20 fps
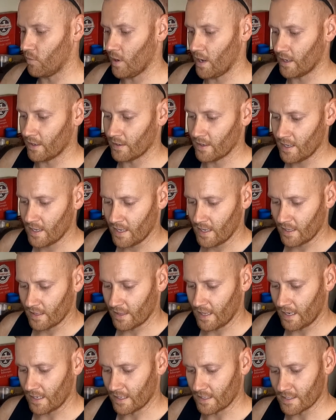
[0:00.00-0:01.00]
one
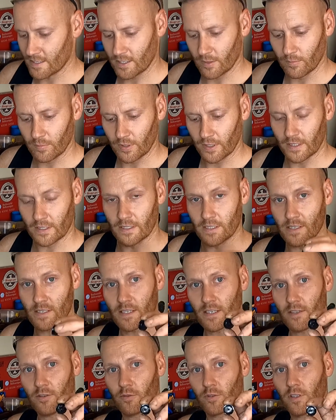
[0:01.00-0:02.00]
that is completely
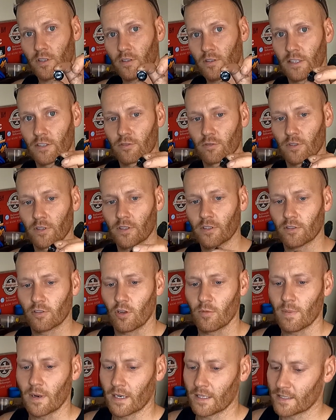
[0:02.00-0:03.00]
sealed, literally,
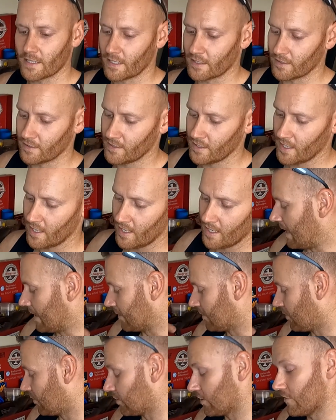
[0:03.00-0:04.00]
no pun intended,
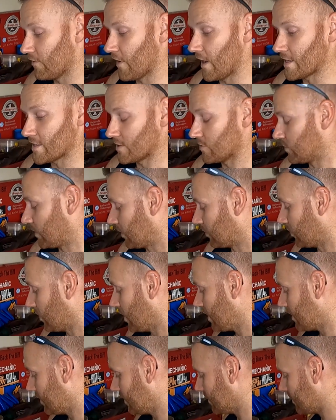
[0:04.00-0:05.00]
and it only faces one
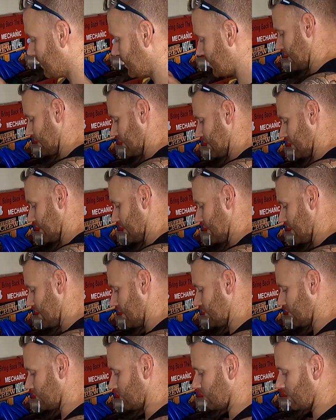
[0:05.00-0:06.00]
way. And then the
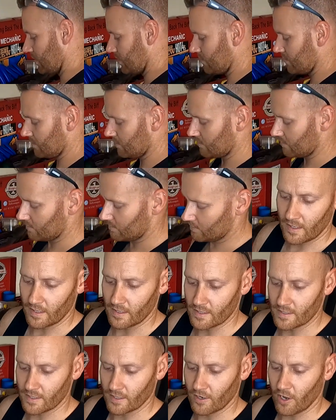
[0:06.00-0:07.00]
other one
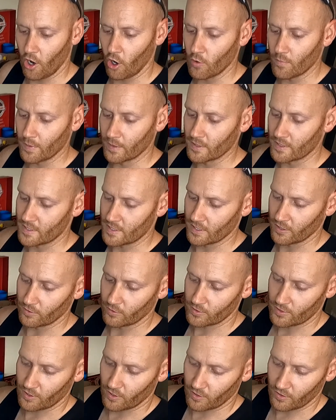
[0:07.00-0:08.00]
is an open
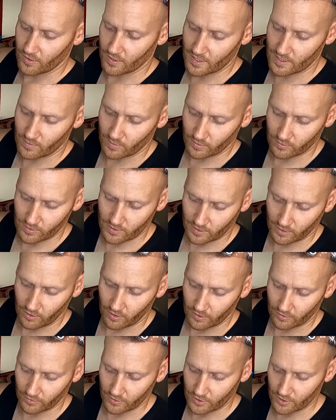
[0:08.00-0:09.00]
seal. So this one will
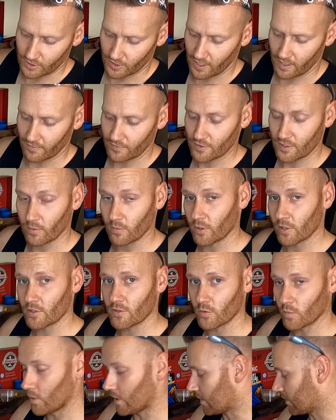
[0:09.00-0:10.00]
slide on this shaft. So we're
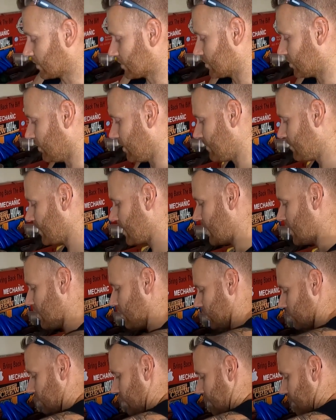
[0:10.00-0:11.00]
going to do one at a time.
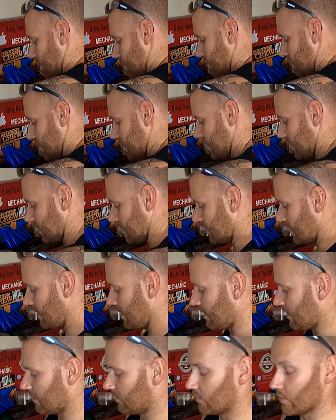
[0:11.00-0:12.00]
We'll grab the new kit
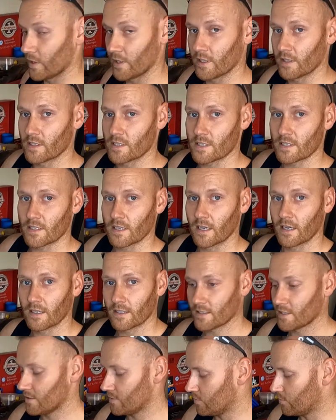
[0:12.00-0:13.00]
and then we can
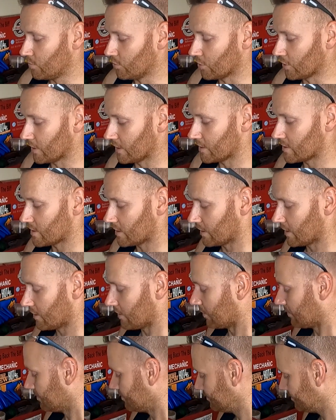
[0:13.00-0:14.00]
start putting it
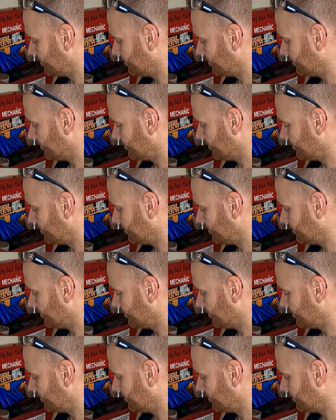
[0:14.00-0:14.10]
together.